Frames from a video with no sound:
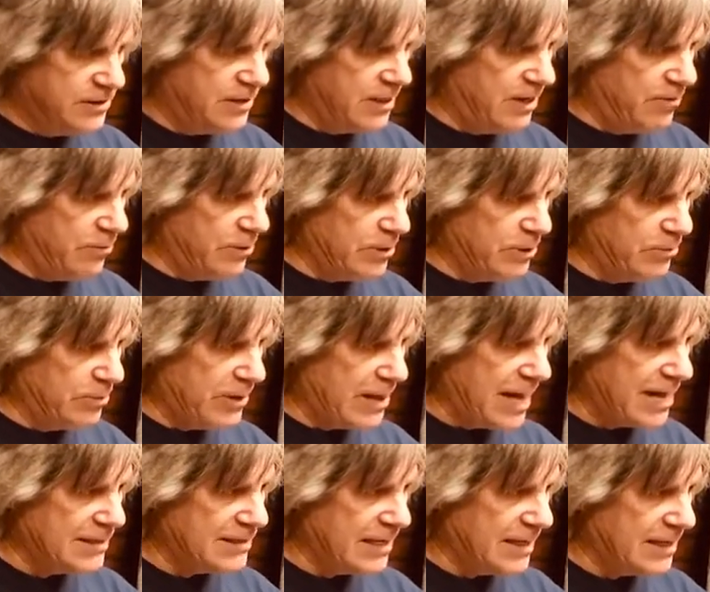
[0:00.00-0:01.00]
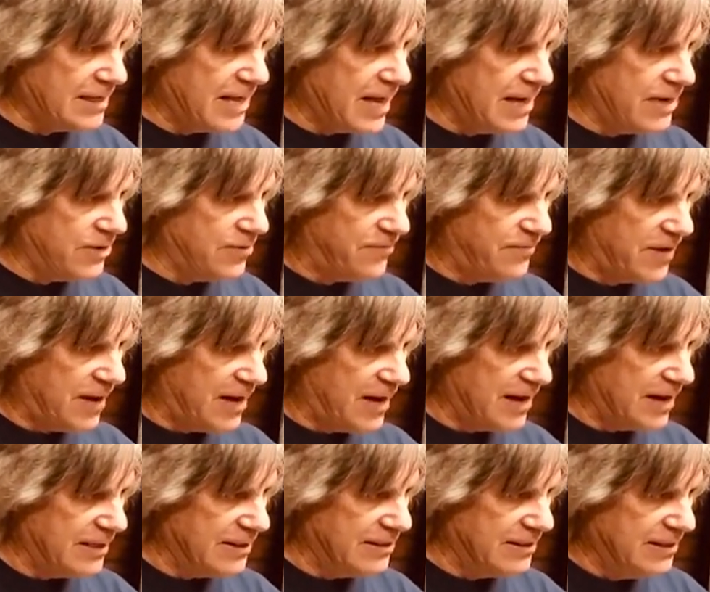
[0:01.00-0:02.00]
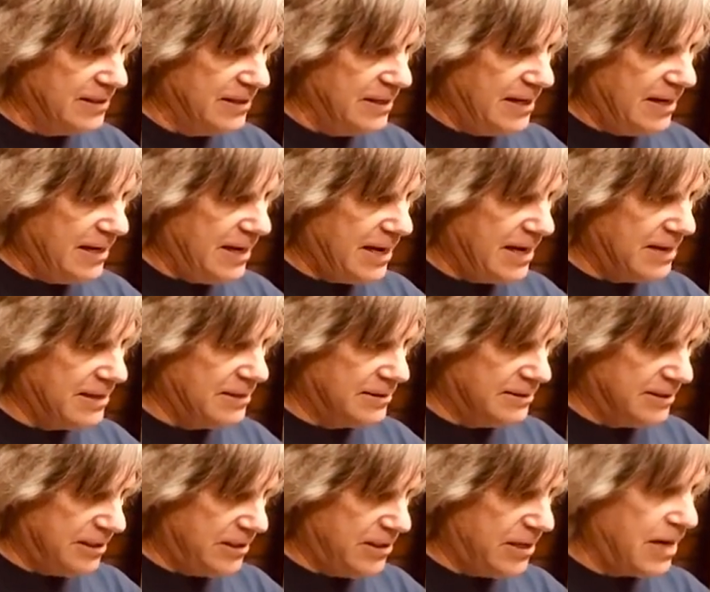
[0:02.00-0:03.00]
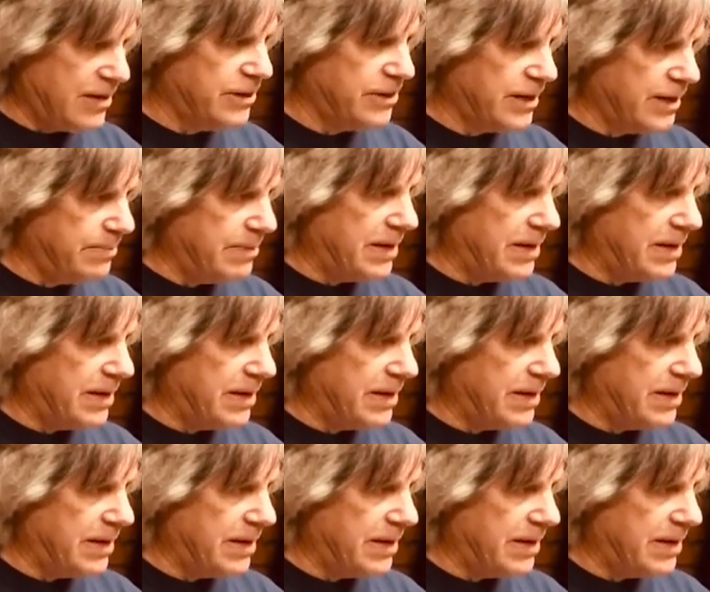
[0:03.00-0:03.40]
and when you relax like that, you're fine. And see, now you're getting